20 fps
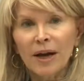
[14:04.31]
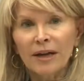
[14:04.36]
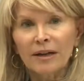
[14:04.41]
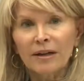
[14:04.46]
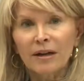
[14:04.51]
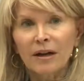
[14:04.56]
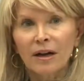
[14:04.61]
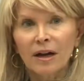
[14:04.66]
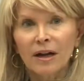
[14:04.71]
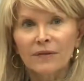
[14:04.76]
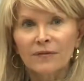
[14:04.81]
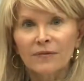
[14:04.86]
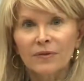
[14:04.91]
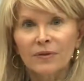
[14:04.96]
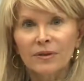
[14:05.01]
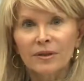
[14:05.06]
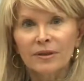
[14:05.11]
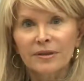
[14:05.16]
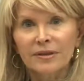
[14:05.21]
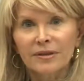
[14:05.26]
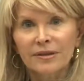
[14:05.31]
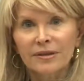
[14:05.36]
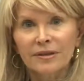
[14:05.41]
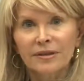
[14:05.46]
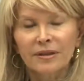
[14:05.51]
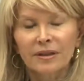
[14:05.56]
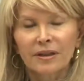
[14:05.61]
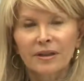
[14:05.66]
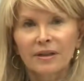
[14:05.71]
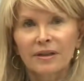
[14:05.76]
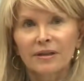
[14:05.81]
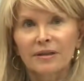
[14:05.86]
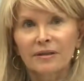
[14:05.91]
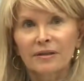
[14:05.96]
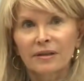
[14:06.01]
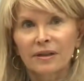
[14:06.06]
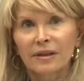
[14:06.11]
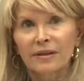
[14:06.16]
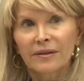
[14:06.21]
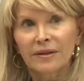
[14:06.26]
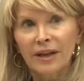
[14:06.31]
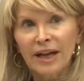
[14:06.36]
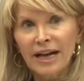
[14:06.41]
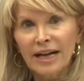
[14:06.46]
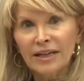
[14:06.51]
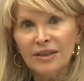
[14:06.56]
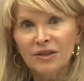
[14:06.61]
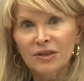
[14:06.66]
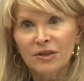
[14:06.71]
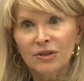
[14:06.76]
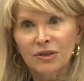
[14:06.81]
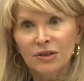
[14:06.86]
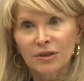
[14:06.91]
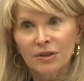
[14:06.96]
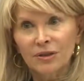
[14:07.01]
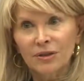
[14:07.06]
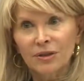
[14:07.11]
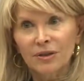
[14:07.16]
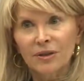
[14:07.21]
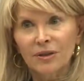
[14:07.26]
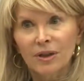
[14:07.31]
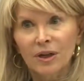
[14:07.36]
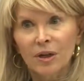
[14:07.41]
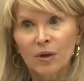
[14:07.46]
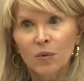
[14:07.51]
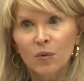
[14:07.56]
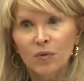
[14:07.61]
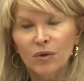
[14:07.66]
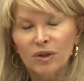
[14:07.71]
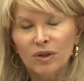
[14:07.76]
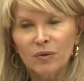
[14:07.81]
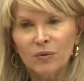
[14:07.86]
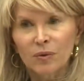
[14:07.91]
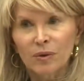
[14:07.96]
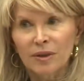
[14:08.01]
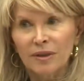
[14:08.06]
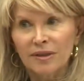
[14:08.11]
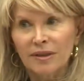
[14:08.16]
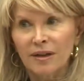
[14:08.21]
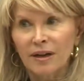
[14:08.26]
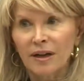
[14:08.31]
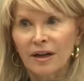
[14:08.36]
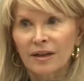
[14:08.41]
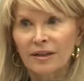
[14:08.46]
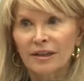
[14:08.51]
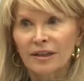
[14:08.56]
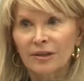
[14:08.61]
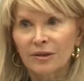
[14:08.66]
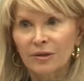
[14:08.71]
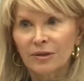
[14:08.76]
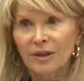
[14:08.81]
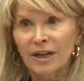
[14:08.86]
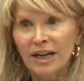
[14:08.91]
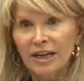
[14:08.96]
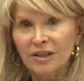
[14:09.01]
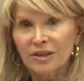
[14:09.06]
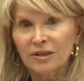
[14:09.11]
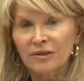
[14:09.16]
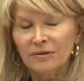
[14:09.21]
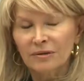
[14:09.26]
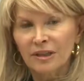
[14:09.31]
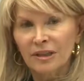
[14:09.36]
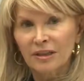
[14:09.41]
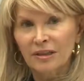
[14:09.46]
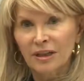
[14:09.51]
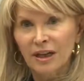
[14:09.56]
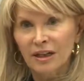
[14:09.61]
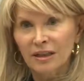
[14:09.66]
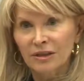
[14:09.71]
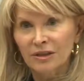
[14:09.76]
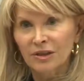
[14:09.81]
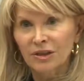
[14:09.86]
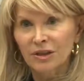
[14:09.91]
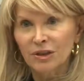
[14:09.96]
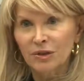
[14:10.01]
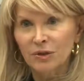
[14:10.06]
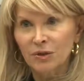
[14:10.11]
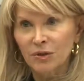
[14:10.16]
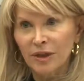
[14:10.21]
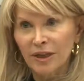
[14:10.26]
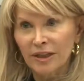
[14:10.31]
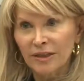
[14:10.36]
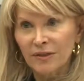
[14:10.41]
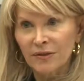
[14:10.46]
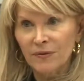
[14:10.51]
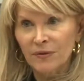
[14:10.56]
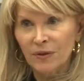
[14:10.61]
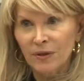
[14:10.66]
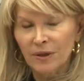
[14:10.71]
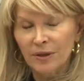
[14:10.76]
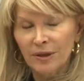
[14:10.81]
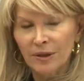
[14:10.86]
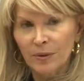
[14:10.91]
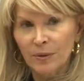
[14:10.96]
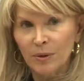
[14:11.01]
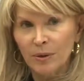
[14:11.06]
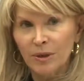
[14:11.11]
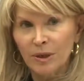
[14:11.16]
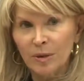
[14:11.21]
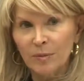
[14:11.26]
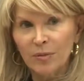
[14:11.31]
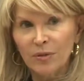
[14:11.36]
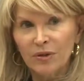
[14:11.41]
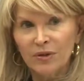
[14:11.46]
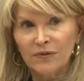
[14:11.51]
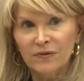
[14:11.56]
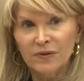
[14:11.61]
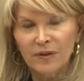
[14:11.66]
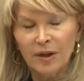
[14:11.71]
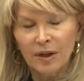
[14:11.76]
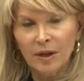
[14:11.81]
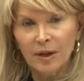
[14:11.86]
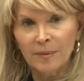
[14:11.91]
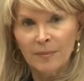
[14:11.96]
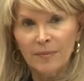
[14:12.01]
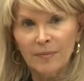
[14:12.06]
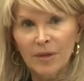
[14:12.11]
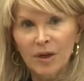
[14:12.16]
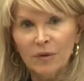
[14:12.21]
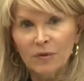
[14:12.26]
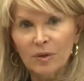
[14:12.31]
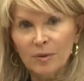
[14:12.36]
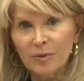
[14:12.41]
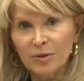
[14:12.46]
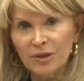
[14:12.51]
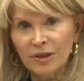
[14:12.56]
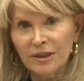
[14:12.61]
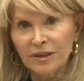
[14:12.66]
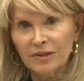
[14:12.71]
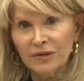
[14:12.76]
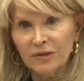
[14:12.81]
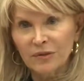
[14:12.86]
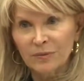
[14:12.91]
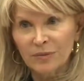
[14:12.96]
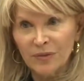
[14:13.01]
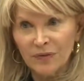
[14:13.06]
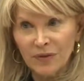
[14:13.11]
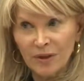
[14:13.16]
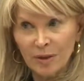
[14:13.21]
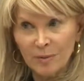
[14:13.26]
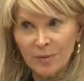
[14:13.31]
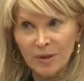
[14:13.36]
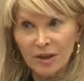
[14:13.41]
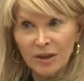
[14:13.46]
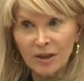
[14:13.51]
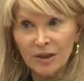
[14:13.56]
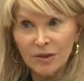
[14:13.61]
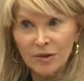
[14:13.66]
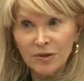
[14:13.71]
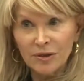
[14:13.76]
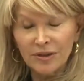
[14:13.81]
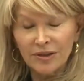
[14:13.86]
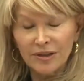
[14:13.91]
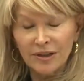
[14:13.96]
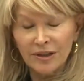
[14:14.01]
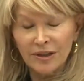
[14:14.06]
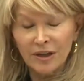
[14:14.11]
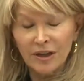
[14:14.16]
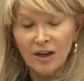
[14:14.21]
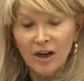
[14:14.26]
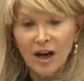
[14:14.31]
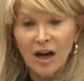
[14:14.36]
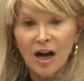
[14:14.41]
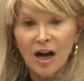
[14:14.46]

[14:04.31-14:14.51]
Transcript: had a conference last year which was on international technology transfer, and there were a number of representatives from developing countries there.